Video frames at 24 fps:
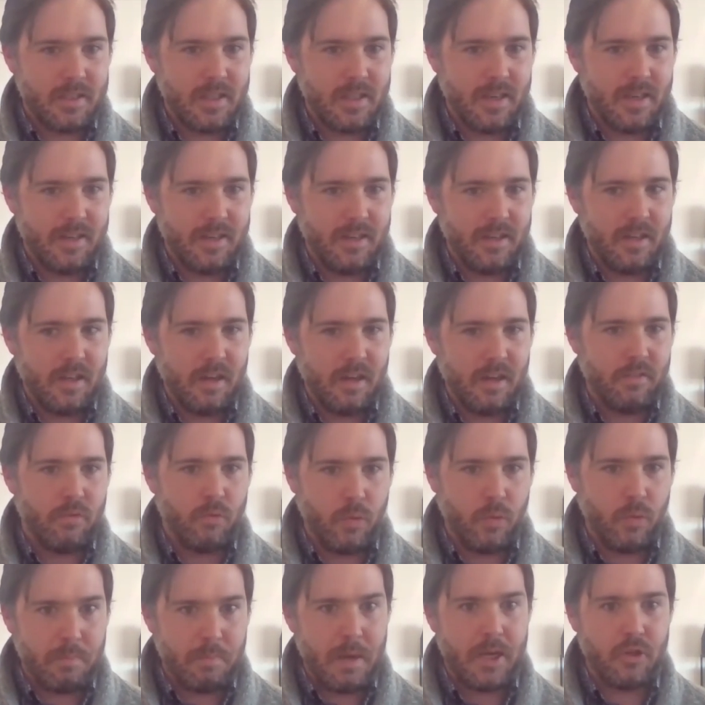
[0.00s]
this idea of a
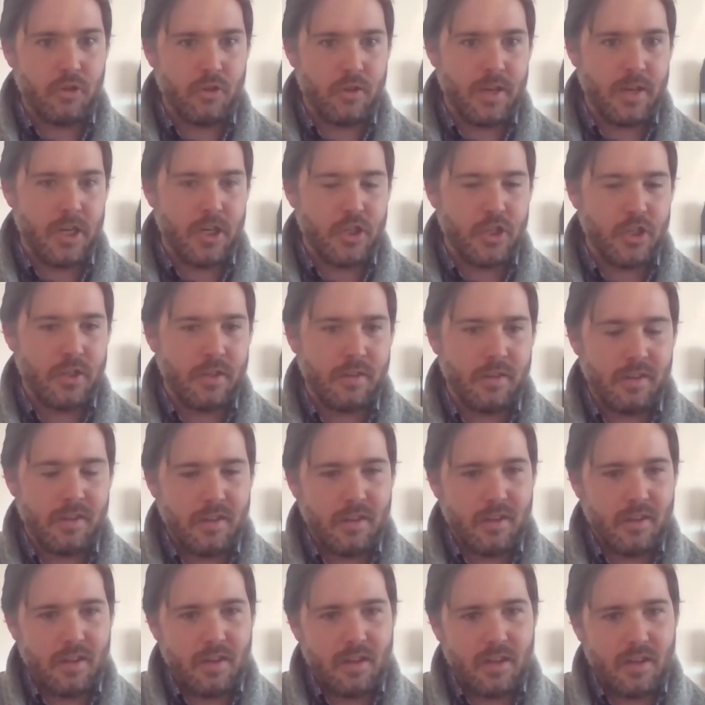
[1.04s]
repatriation,
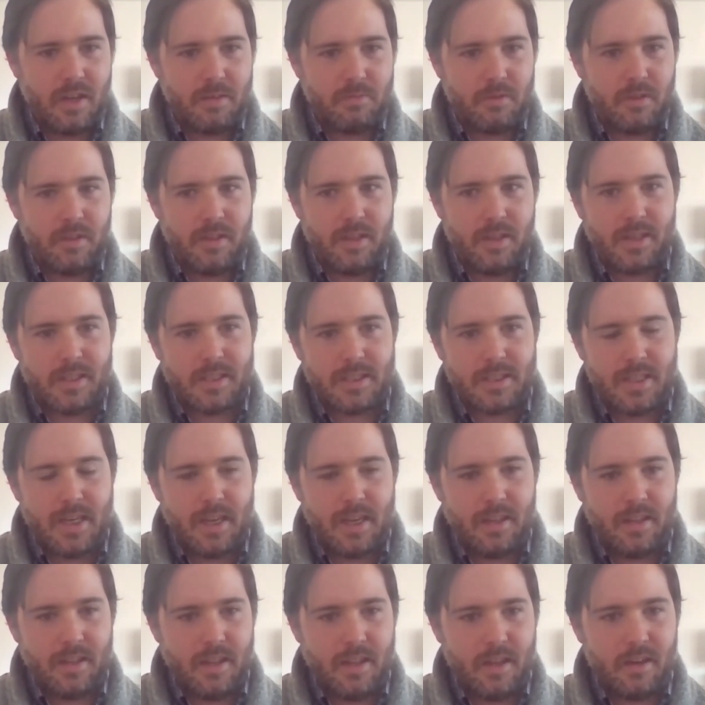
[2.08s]
to the
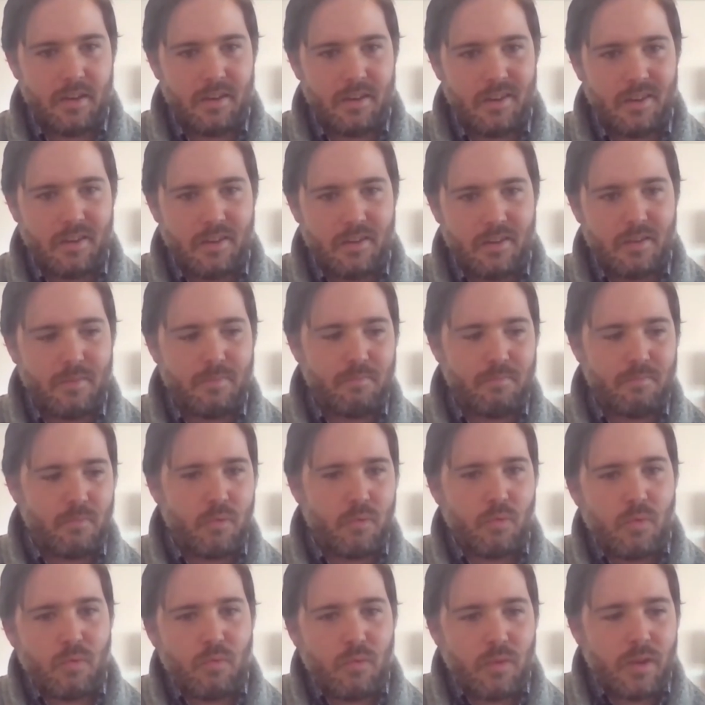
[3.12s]
extent that
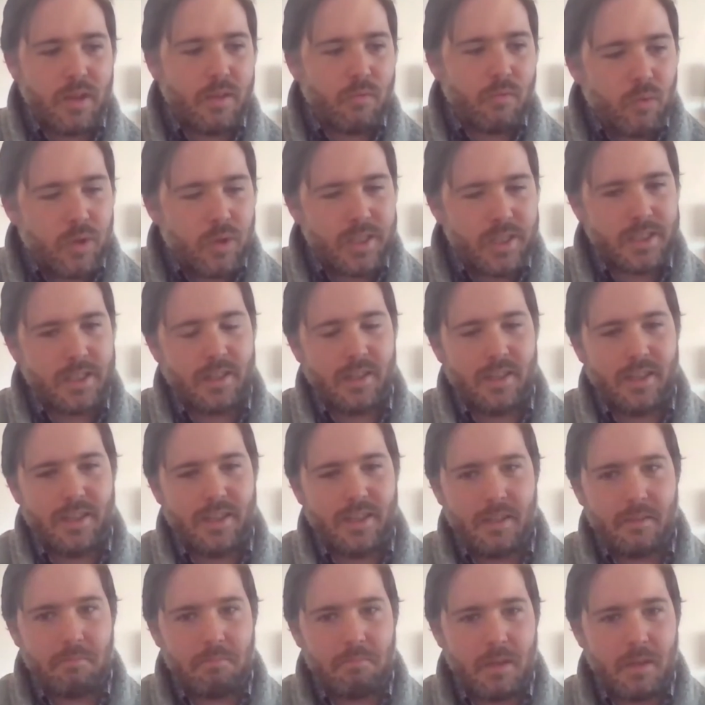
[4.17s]

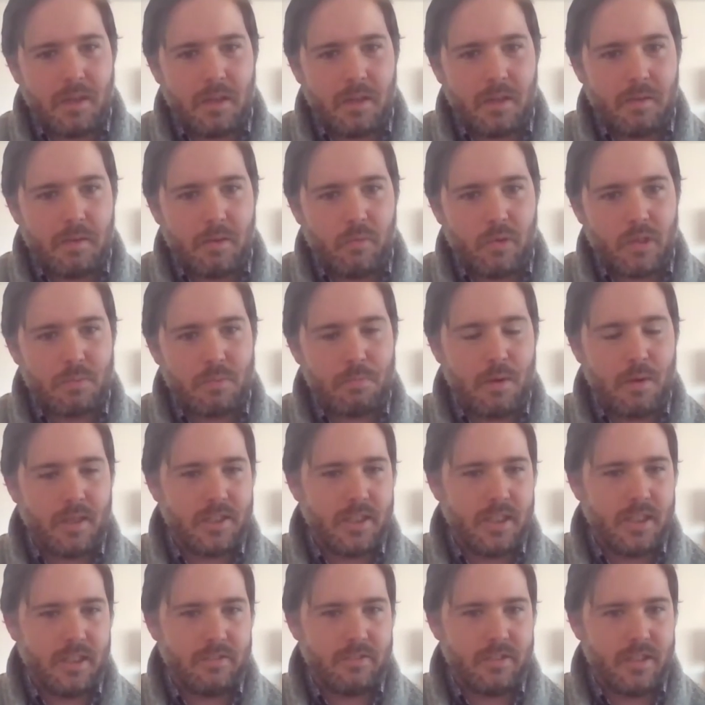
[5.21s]
recently, in response
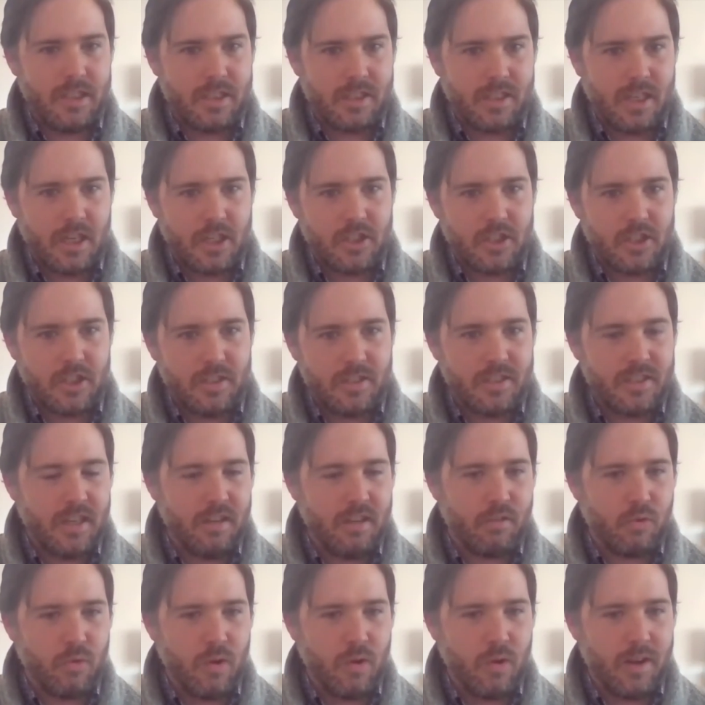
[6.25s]
to these discussions,
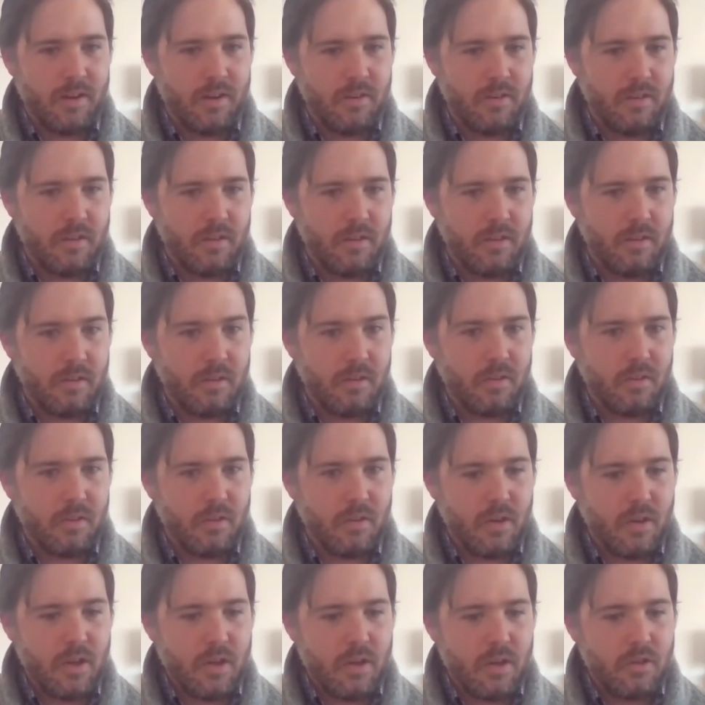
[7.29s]
they've threatened
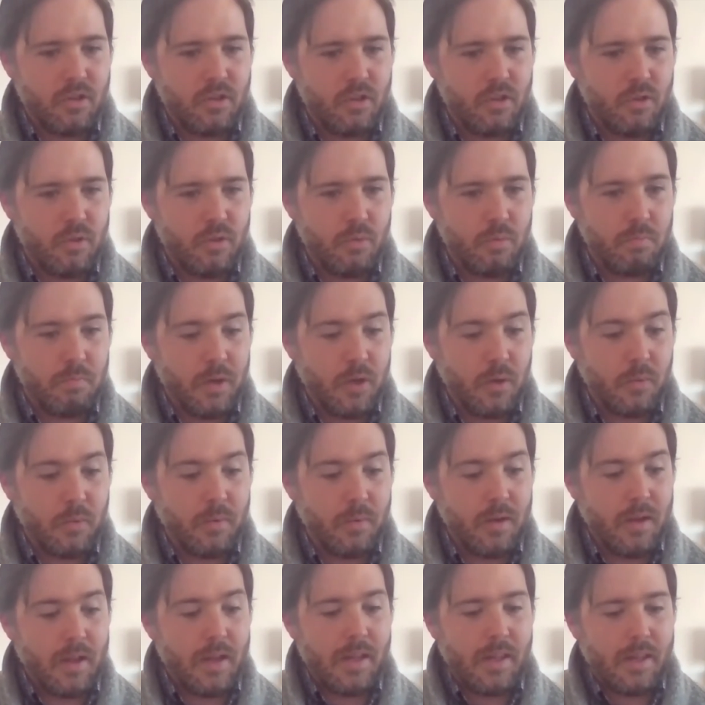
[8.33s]
to
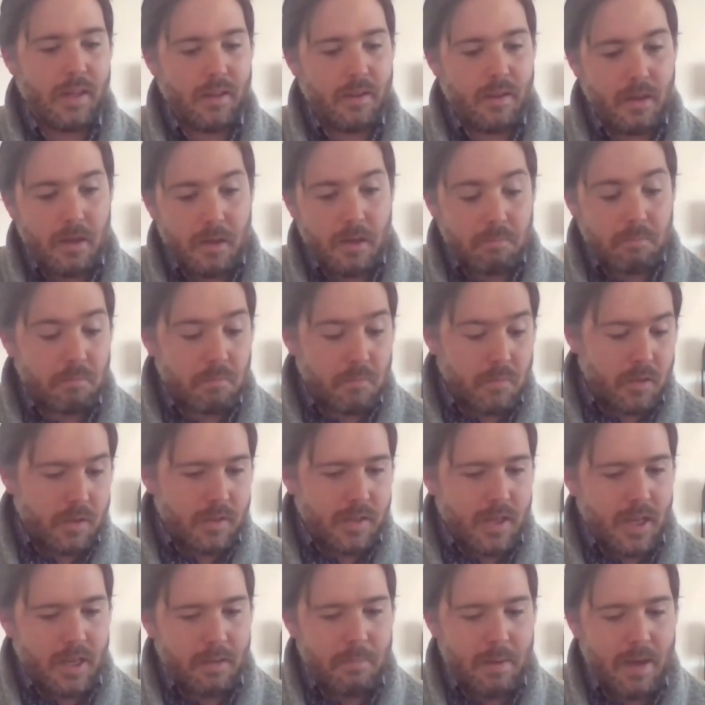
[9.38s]

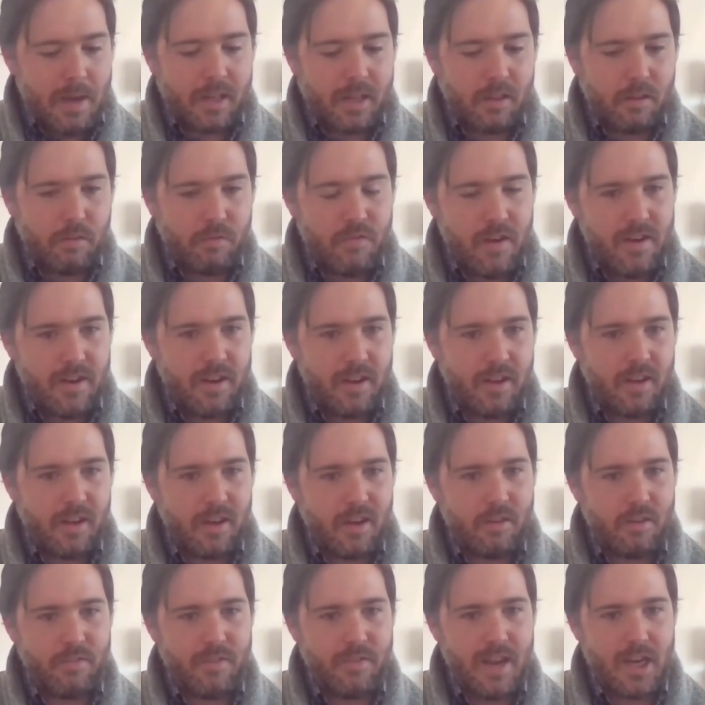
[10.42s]
take back the funding
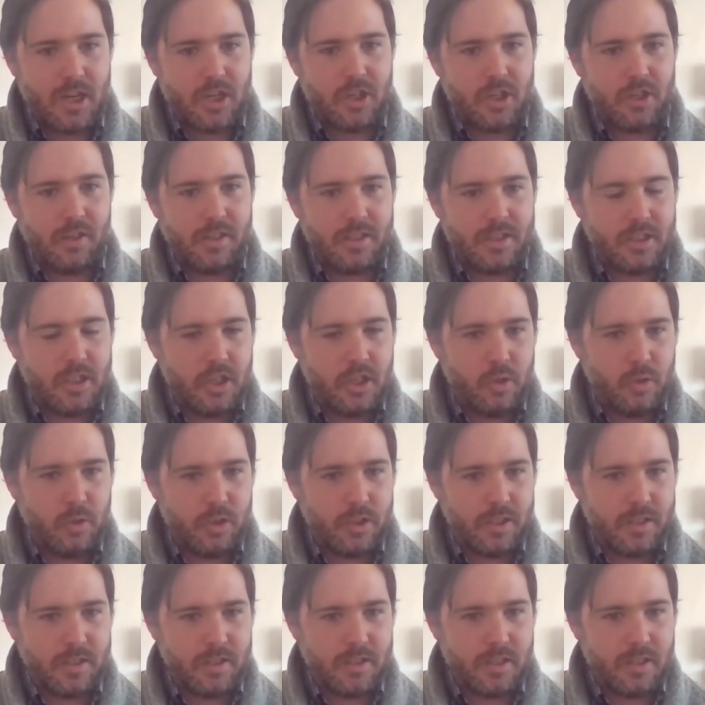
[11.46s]
of national
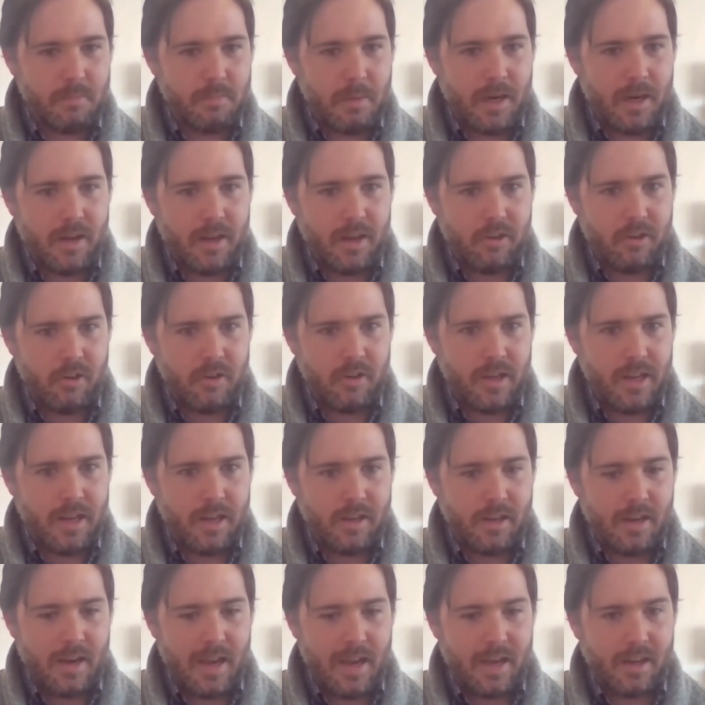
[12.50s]
institutions that might
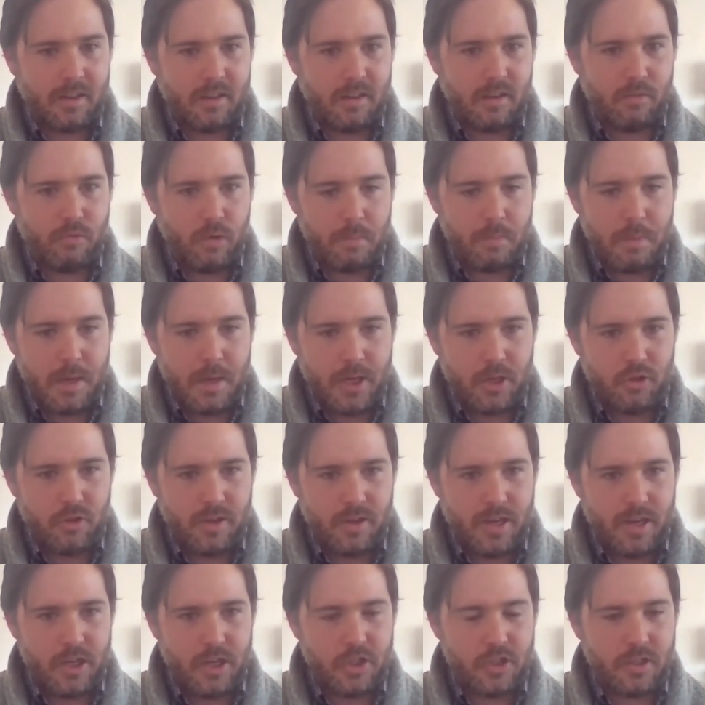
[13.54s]
undertake an act of
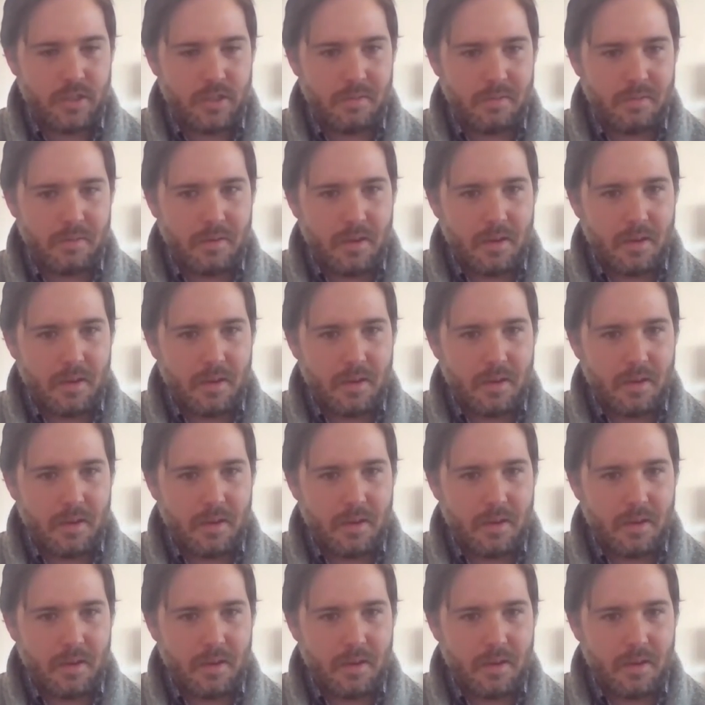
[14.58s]
repatriation.